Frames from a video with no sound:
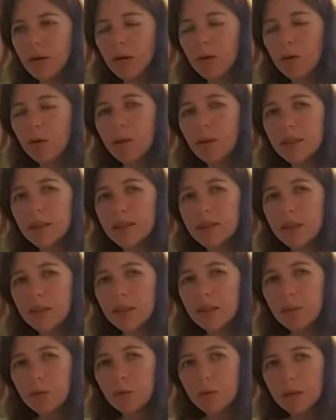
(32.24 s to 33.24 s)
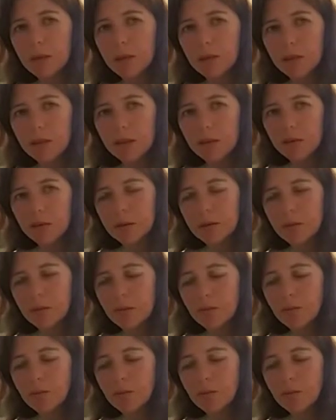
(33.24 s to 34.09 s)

I don't want to tell you what to do.